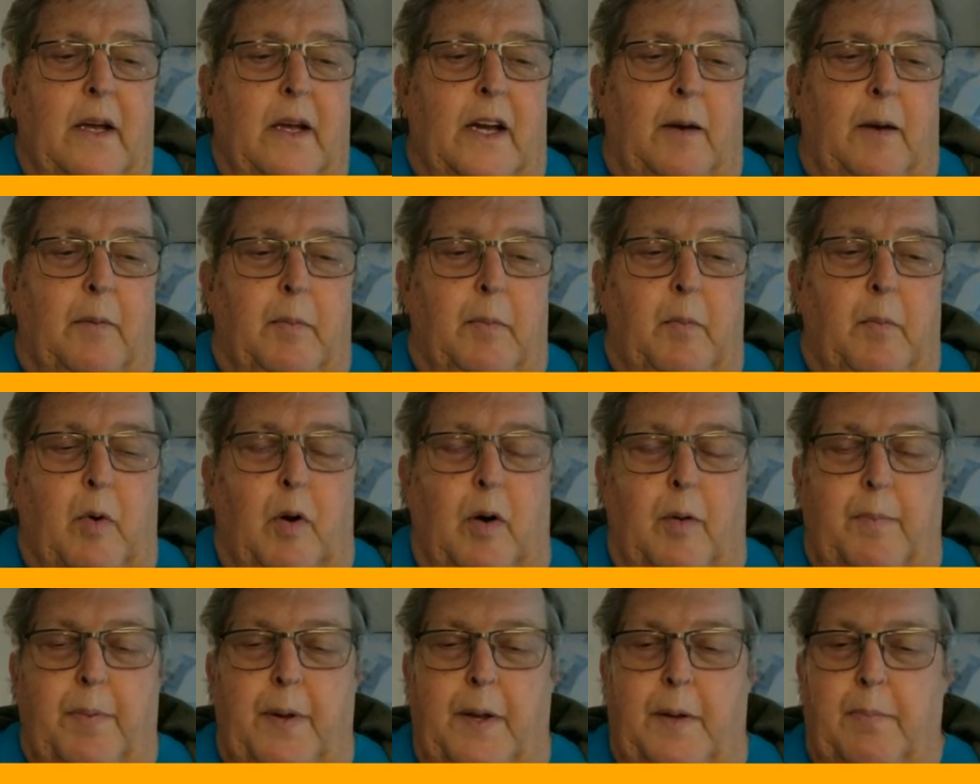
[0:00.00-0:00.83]
A couple
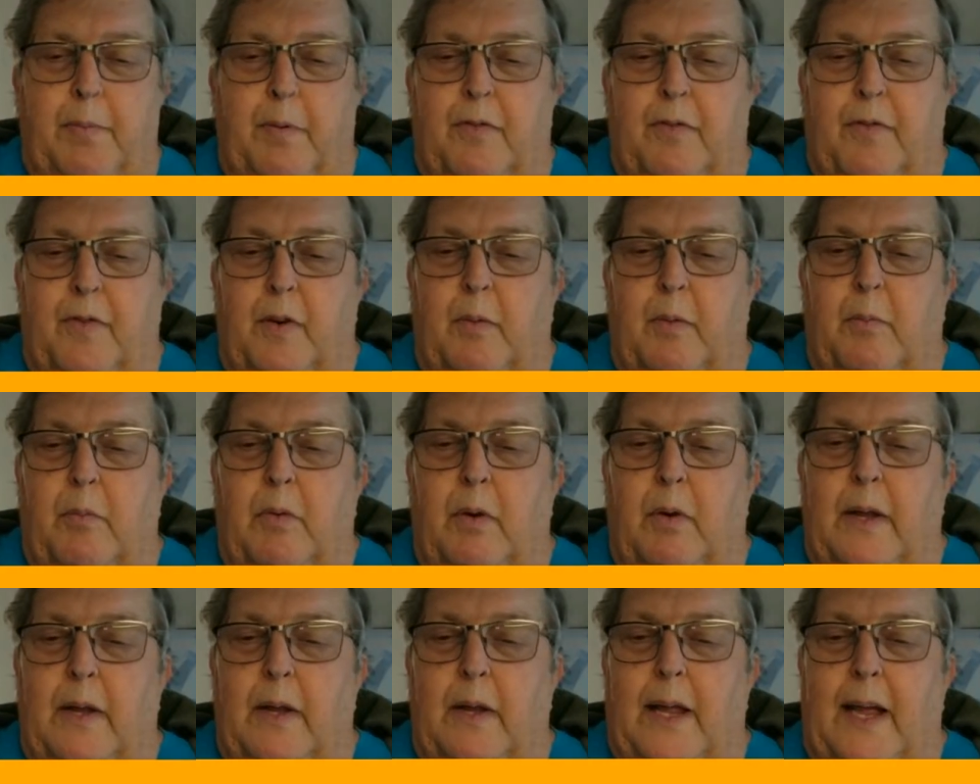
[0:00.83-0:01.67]
more people
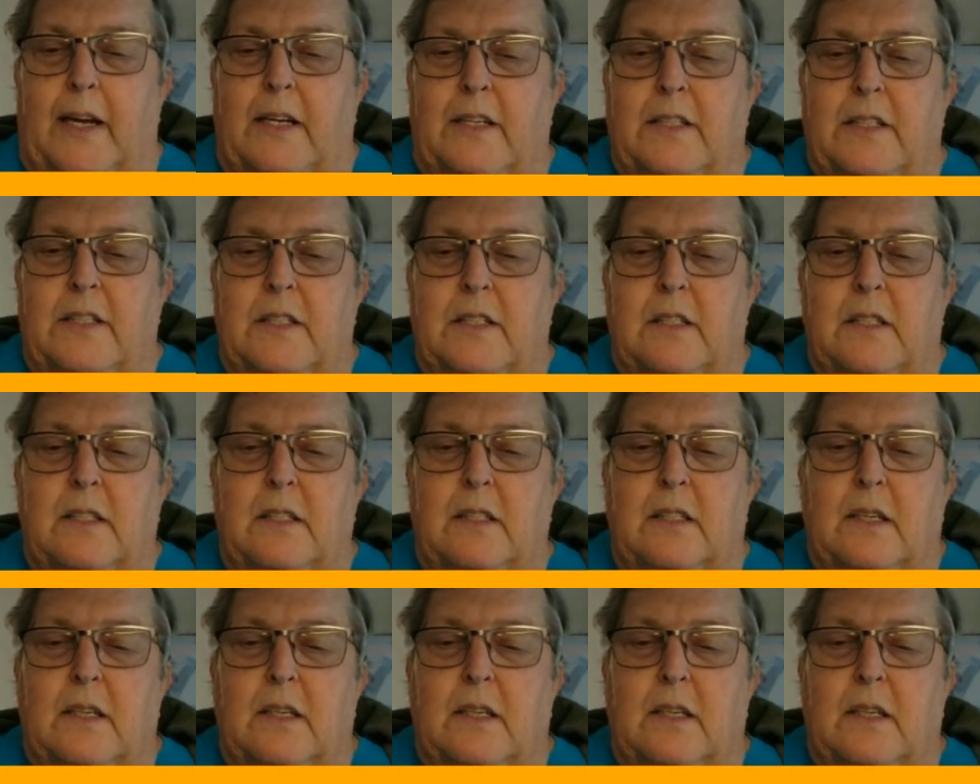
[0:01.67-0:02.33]
from X.